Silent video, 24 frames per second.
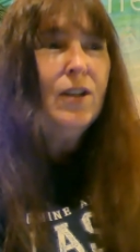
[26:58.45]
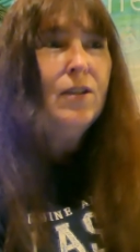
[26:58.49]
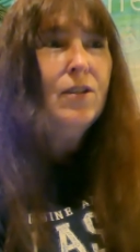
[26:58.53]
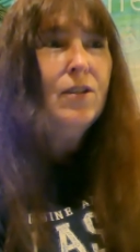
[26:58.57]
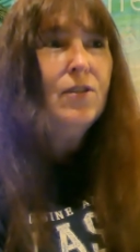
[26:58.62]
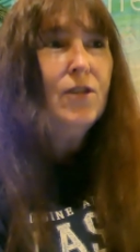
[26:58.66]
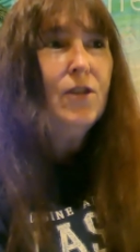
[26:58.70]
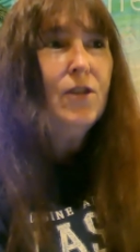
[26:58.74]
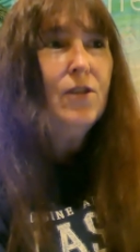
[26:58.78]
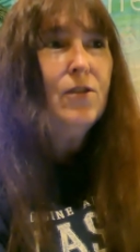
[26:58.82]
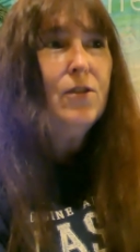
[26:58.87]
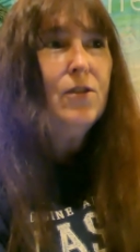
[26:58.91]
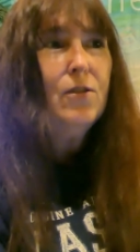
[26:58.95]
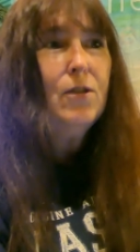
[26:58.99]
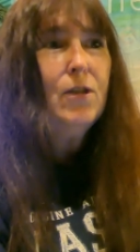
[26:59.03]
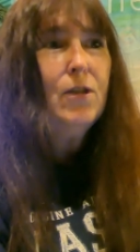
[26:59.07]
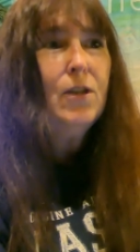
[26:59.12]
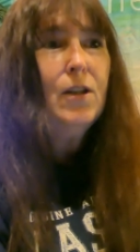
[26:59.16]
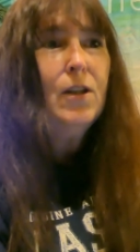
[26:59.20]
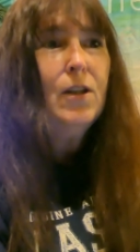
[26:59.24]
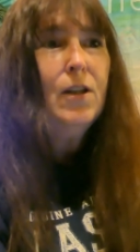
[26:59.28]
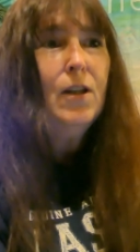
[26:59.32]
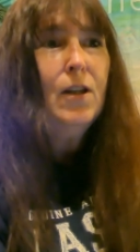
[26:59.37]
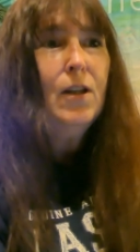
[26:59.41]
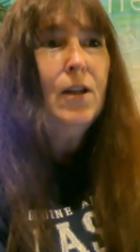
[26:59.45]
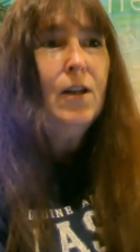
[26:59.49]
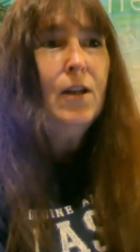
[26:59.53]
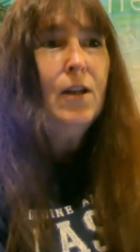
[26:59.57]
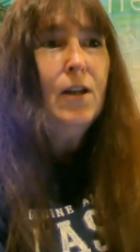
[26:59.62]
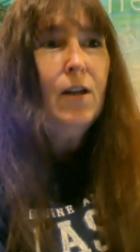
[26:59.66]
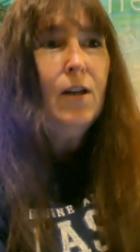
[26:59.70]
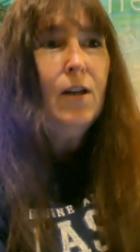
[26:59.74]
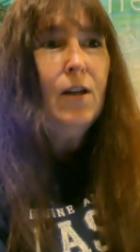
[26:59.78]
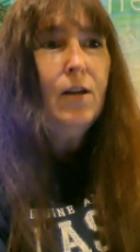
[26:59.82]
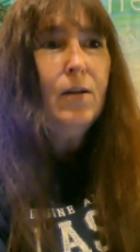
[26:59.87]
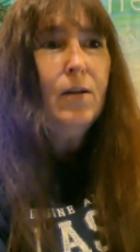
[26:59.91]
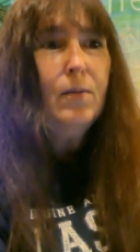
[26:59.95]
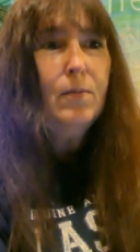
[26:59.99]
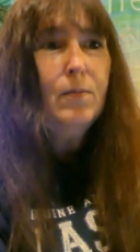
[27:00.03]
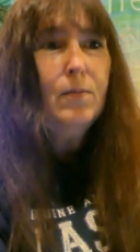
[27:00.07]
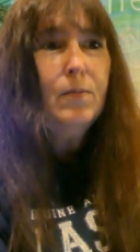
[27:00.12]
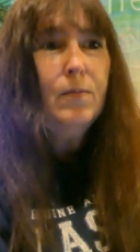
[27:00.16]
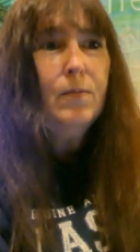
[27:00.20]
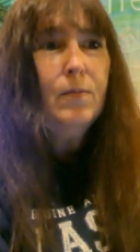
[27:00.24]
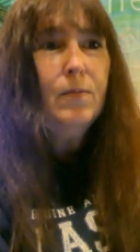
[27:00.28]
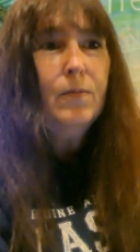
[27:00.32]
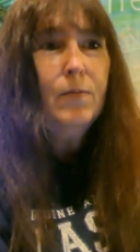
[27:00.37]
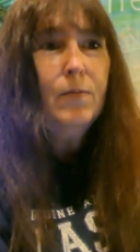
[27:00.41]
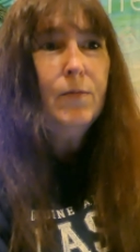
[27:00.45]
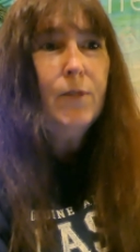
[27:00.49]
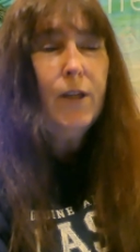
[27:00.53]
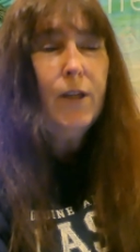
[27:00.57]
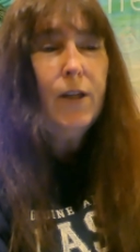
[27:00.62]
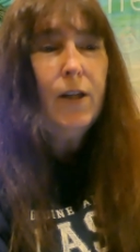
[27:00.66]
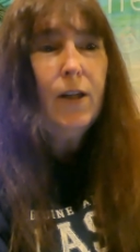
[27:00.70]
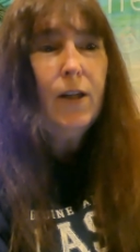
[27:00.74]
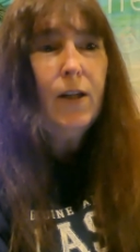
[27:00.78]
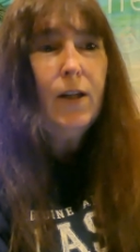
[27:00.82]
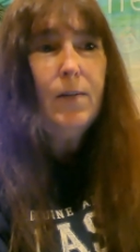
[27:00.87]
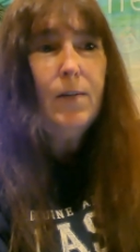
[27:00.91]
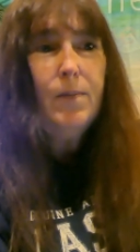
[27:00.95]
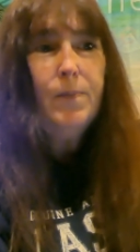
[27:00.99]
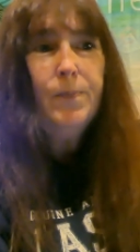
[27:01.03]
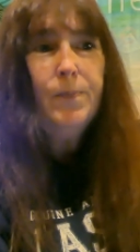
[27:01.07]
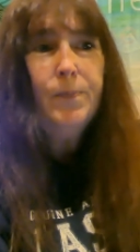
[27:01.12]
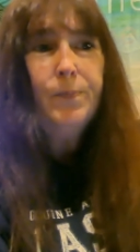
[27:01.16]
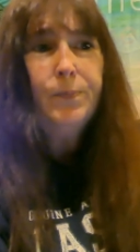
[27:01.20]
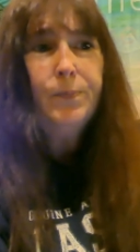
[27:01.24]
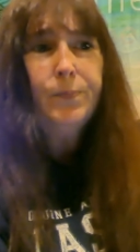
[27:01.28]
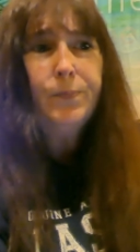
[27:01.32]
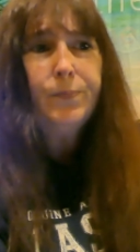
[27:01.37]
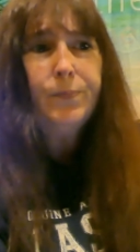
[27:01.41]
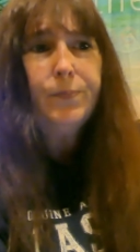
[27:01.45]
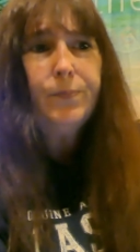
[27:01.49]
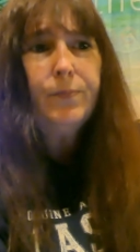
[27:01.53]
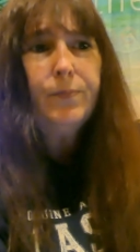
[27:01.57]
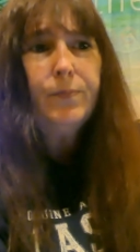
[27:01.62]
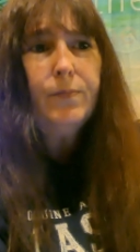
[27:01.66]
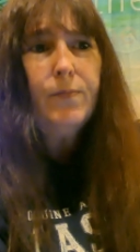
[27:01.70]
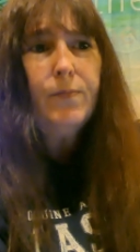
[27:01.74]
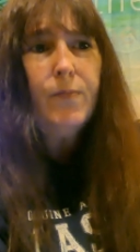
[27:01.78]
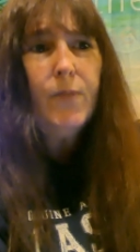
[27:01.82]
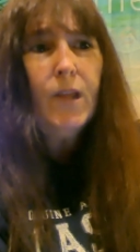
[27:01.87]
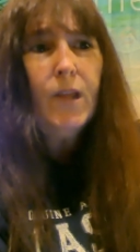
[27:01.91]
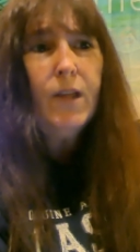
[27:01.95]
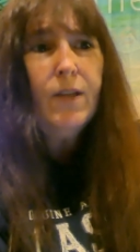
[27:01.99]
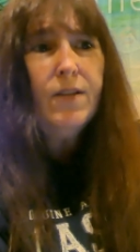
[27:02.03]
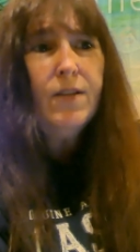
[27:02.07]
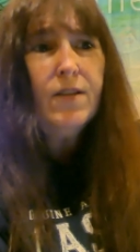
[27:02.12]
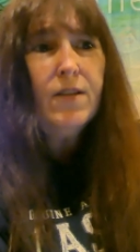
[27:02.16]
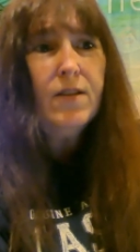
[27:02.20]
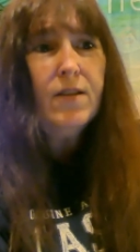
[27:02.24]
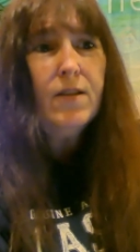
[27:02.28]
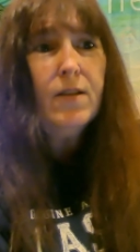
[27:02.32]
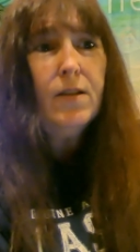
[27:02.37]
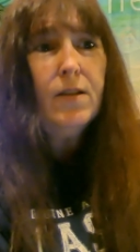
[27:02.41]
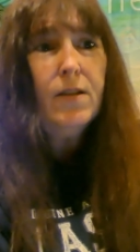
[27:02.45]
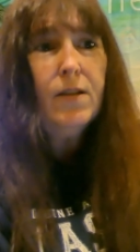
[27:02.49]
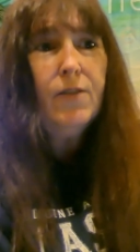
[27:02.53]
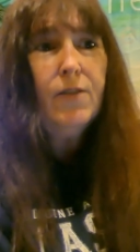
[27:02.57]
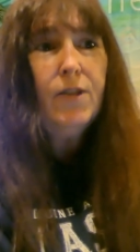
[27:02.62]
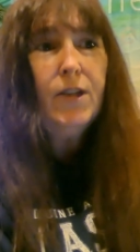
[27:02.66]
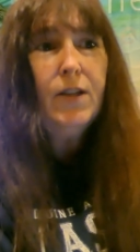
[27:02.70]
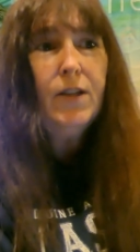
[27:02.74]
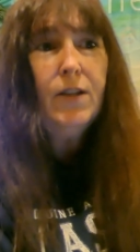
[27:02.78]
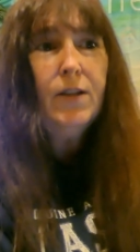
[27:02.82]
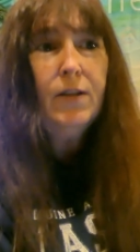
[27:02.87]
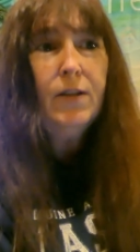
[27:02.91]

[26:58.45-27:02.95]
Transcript: There's also a um, like a assisted living